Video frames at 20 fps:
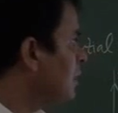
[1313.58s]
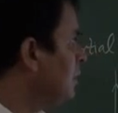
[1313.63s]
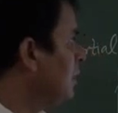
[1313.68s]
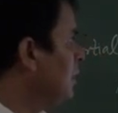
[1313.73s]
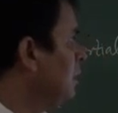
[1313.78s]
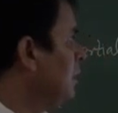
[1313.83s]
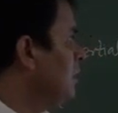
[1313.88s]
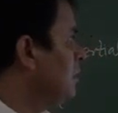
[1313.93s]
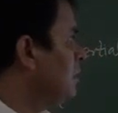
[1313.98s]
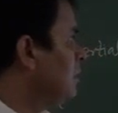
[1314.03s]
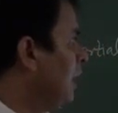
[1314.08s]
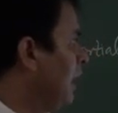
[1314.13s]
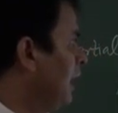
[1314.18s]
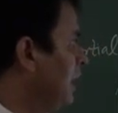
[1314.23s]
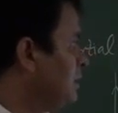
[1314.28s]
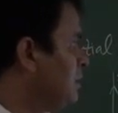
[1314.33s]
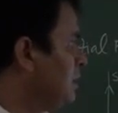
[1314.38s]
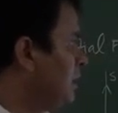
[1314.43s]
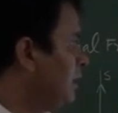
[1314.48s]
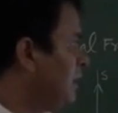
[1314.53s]
the
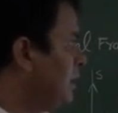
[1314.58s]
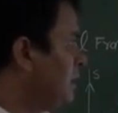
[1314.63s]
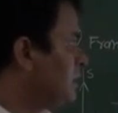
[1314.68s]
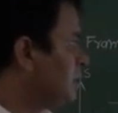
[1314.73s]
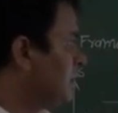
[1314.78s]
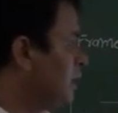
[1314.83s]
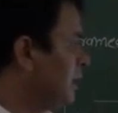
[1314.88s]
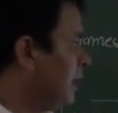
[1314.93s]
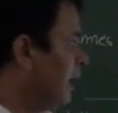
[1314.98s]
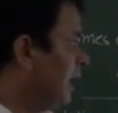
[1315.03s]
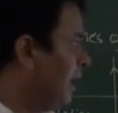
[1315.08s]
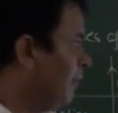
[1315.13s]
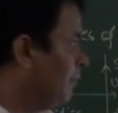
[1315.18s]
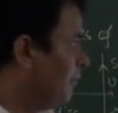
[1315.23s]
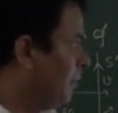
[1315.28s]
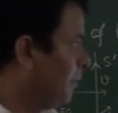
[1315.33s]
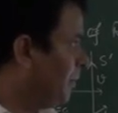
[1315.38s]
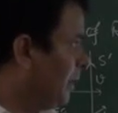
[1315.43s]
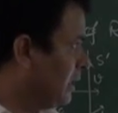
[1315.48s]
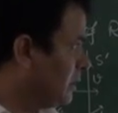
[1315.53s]
acceleration of a
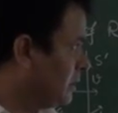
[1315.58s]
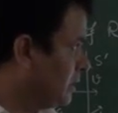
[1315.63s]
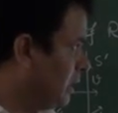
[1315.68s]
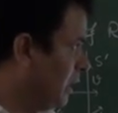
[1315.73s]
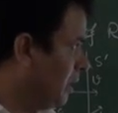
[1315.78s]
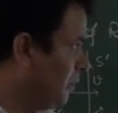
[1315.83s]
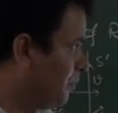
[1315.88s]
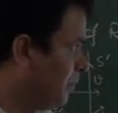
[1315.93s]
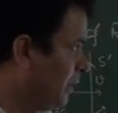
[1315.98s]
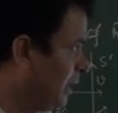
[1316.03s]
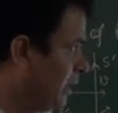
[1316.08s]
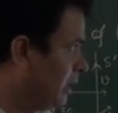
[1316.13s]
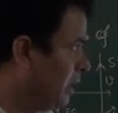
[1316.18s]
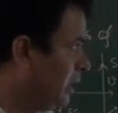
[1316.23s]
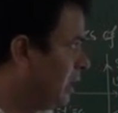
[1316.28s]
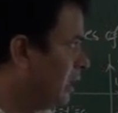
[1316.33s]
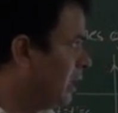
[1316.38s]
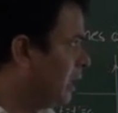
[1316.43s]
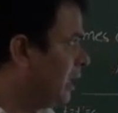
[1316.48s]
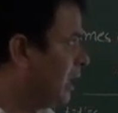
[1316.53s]
particle P
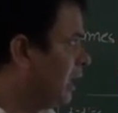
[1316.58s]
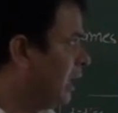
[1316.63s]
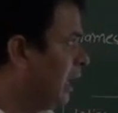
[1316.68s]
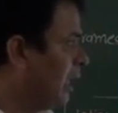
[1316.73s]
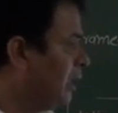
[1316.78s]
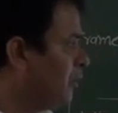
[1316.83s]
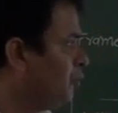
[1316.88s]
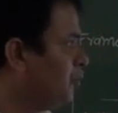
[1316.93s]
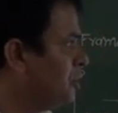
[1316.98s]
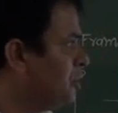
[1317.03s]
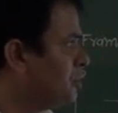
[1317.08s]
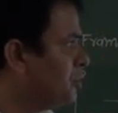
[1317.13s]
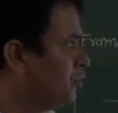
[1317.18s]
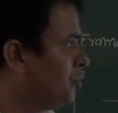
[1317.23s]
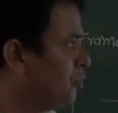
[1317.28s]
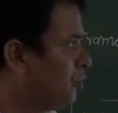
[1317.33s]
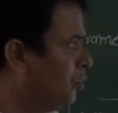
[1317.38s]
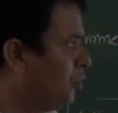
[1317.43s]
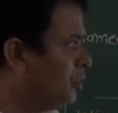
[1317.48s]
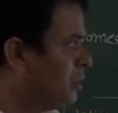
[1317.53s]
on which no
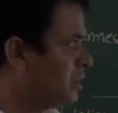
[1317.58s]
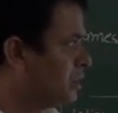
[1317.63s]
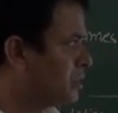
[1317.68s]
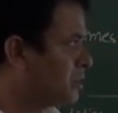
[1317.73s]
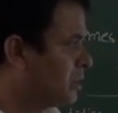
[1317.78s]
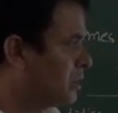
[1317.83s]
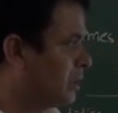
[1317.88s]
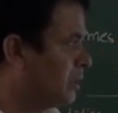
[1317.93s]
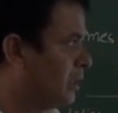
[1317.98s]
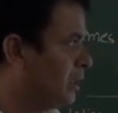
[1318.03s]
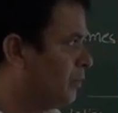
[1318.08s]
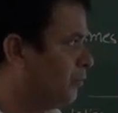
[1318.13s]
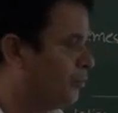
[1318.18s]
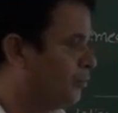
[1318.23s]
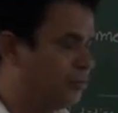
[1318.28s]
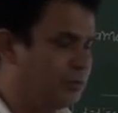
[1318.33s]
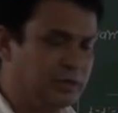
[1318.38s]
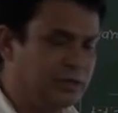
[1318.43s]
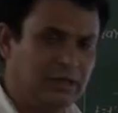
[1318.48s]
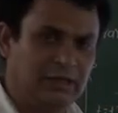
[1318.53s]
external force
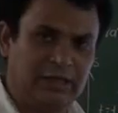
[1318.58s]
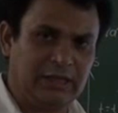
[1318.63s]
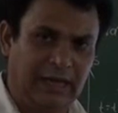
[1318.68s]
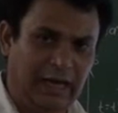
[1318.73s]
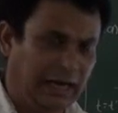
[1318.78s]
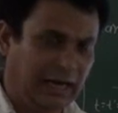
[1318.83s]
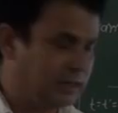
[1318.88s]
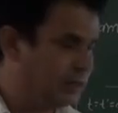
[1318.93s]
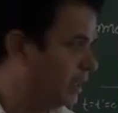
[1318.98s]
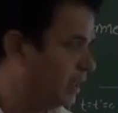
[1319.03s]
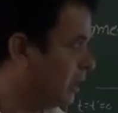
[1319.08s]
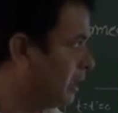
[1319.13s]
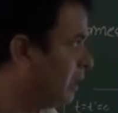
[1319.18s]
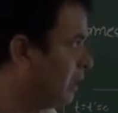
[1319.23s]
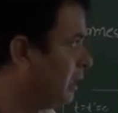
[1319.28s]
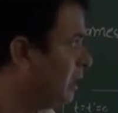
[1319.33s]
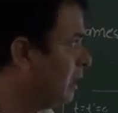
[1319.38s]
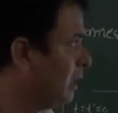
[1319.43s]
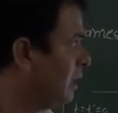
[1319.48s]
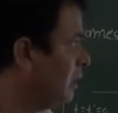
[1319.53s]
is acting
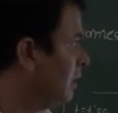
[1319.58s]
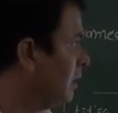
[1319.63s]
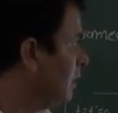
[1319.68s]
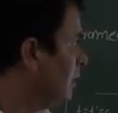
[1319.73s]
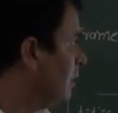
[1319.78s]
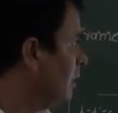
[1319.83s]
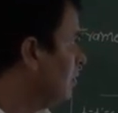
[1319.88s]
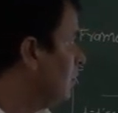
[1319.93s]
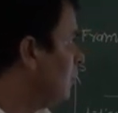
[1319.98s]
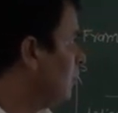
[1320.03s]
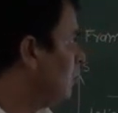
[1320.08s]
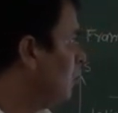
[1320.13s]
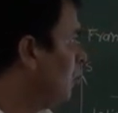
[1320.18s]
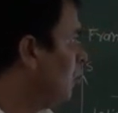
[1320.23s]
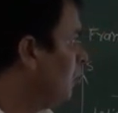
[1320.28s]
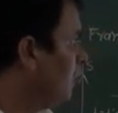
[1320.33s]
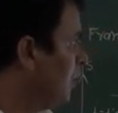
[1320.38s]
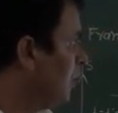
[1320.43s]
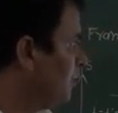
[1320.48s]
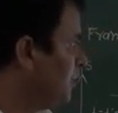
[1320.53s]
will
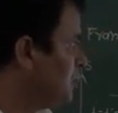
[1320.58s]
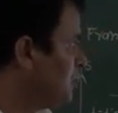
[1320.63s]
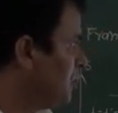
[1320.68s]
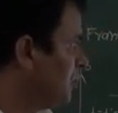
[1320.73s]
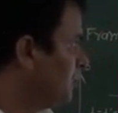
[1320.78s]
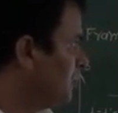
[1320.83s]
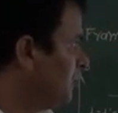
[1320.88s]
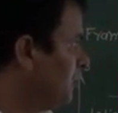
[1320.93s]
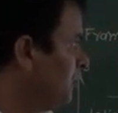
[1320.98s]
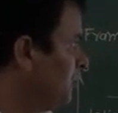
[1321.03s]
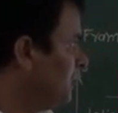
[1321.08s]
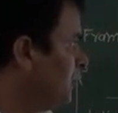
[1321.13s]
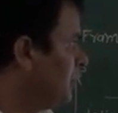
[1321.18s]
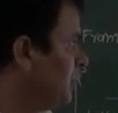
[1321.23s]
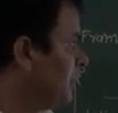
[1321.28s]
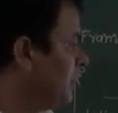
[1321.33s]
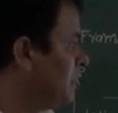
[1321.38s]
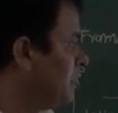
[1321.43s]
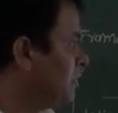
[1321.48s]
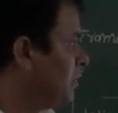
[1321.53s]
be 0 in
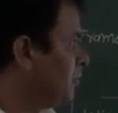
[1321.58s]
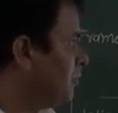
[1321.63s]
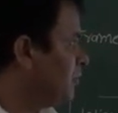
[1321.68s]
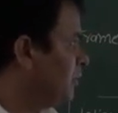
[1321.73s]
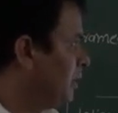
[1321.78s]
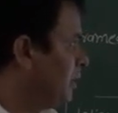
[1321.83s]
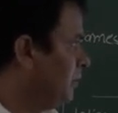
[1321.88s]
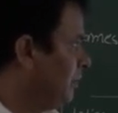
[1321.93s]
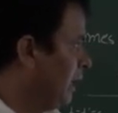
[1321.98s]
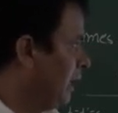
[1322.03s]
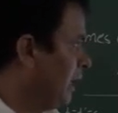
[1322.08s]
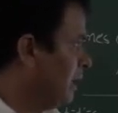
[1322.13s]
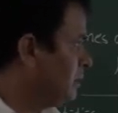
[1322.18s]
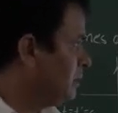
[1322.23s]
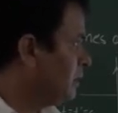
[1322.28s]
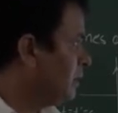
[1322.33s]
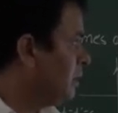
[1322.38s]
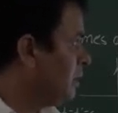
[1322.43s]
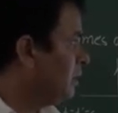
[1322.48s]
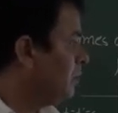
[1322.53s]
the frame S,
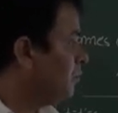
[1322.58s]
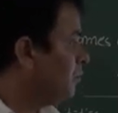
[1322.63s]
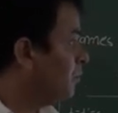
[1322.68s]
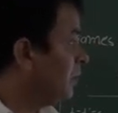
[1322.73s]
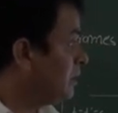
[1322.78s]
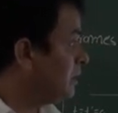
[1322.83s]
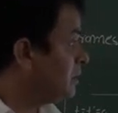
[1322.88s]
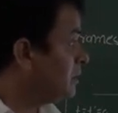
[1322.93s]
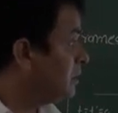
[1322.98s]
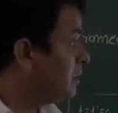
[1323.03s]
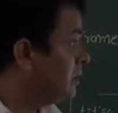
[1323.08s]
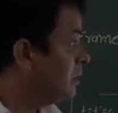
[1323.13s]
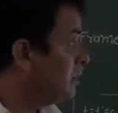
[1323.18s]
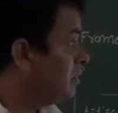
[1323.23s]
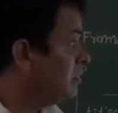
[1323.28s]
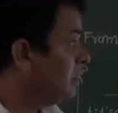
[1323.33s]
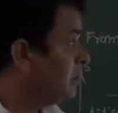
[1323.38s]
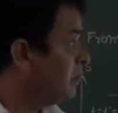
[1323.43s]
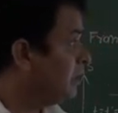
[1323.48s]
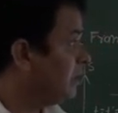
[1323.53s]
but
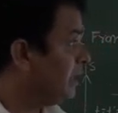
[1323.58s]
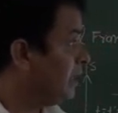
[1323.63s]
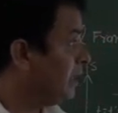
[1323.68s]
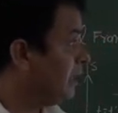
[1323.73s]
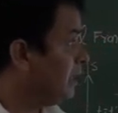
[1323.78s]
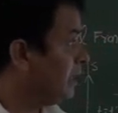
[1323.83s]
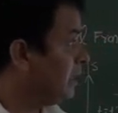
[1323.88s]
in